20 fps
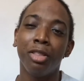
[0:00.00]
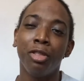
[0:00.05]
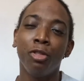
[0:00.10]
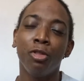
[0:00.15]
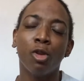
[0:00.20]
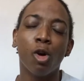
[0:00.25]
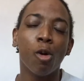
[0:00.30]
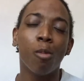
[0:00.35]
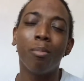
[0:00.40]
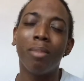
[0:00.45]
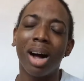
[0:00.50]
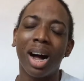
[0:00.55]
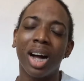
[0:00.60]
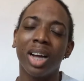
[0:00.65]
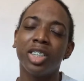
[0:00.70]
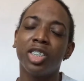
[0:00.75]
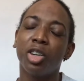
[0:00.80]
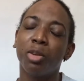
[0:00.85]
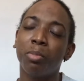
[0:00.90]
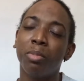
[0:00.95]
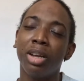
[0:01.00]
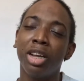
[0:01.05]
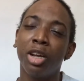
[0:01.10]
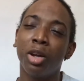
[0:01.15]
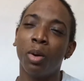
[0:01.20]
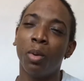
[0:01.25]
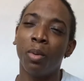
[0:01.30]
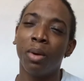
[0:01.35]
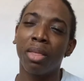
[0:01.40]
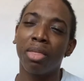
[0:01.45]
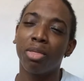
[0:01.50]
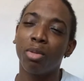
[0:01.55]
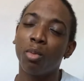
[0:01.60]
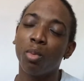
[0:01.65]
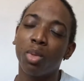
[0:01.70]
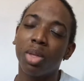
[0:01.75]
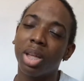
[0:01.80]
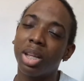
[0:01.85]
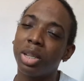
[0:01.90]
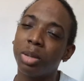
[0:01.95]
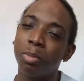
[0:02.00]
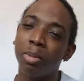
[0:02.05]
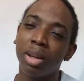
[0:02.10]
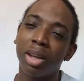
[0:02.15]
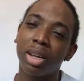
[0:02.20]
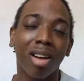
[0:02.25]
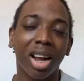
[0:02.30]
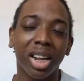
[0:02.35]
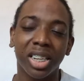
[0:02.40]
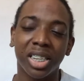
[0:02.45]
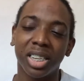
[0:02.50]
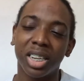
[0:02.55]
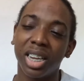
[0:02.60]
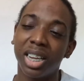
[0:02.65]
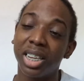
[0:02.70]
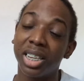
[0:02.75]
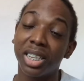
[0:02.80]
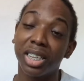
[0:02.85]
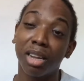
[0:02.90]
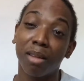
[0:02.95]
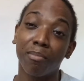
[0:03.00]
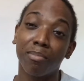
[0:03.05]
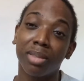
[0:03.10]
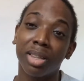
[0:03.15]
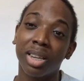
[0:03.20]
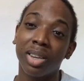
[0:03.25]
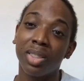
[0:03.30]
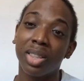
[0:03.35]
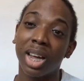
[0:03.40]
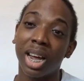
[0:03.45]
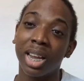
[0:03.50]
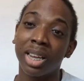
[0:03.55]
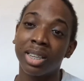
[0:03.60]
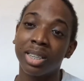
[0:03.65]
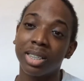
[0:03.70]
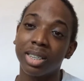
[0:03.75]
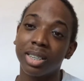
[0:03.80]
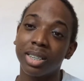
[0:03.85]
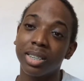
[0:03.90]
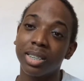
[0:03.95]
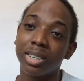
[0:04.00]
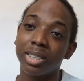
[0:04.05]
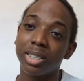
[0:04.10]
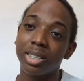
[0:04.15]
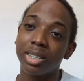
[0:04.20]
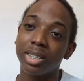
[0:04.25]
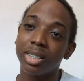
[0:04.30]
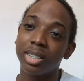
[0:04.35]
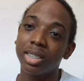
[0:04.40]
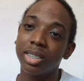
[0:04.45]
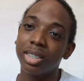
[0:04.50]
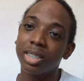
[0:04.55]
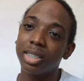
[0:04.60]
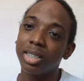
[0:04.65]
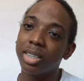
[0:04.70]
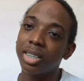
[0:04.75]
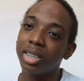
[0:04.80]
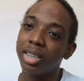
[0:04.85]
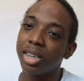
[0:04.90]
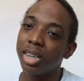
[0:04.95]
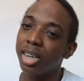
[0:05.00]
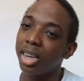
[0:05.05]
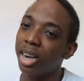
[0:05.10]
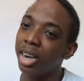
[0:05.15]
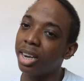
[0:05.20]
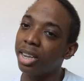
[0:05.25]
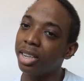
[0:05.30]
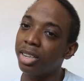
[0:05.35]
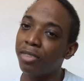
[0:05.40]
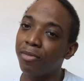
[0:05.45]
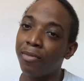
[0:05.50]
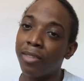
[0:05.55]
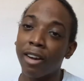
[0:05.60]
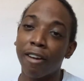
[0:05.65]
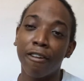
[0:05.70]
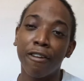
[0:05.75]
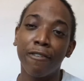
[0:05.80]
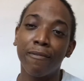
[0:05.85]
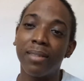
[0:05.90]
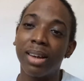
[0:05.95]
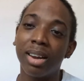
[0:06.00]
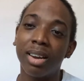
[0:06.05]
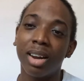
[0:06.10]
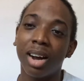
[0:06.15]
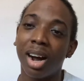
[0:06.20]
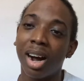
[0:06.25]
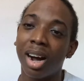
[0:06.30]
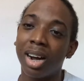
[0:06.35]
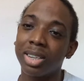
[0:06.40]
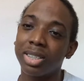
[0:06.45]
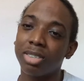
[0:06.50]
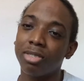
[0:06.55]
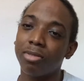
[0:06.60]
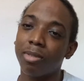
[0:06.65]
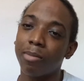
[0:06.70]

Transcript: no man should be going through this. Trust is something that it is very, very hard to